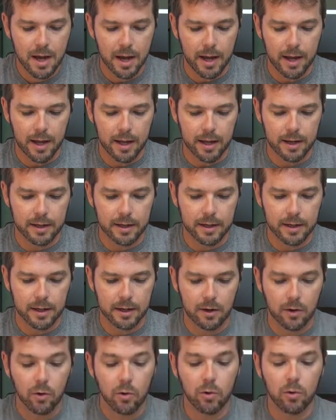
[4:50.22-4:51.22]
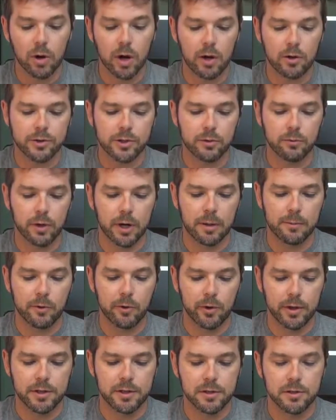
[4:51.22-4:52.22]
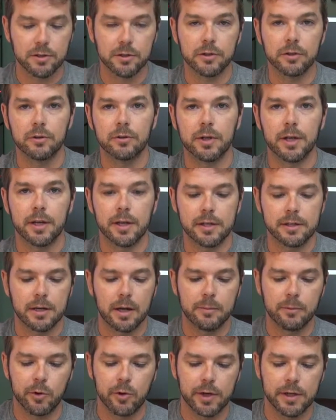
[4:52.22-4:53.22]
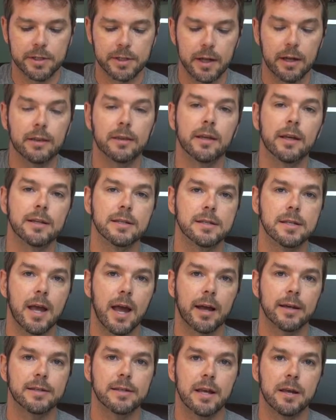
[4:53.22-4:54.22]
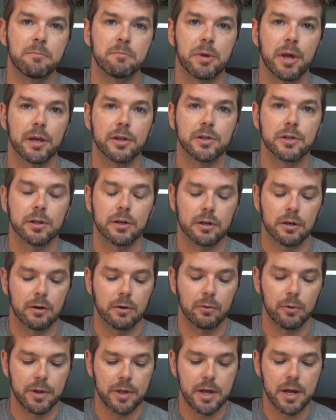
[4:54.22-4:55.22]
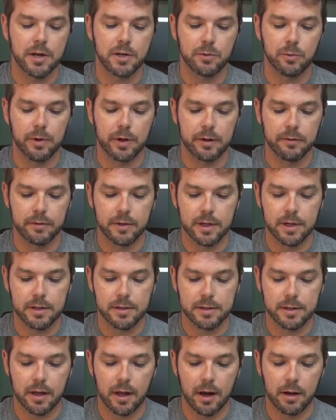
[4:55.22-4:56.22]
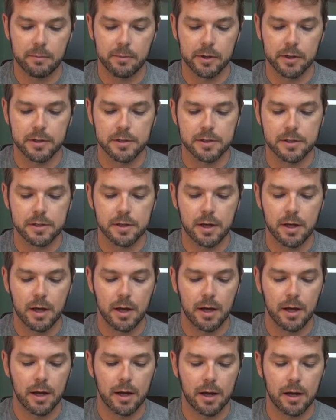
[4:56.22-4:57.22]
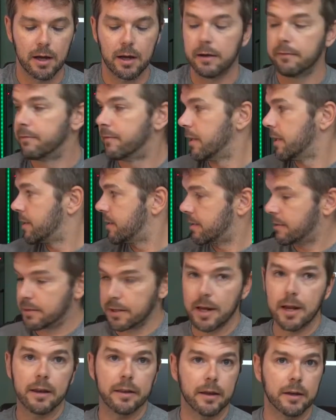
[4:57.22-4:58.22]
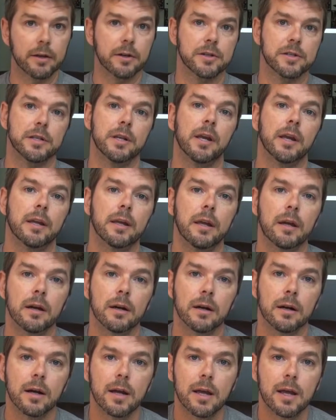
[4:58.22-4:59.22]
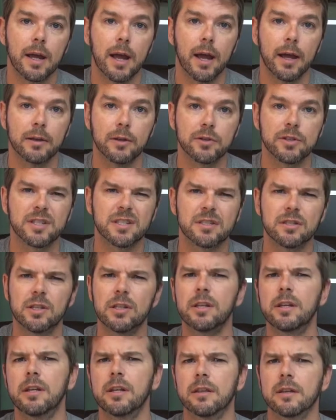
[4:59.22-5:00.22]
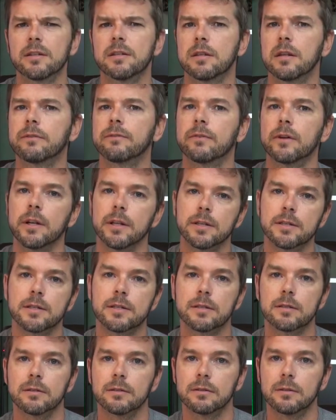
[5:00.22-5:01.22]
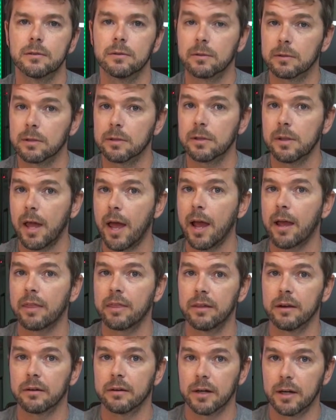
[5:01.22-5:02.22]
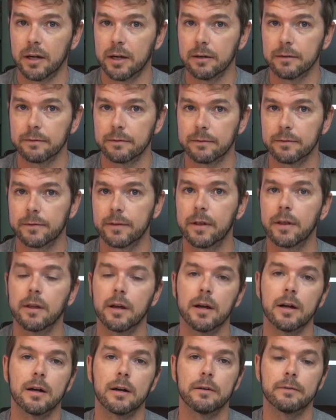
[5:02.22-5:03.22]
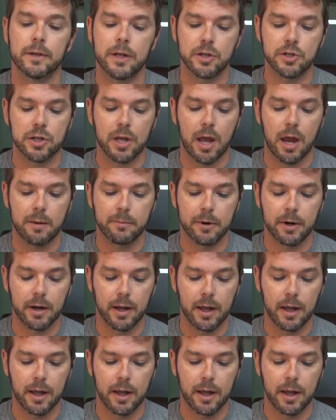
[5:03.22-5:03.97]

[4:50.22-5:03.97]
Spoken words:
And also what I'm going to do is I'm going to take the exact same picture with each one of these cameras of this scene that you're seeing here, and you'll see the difference or lack thereof of each camera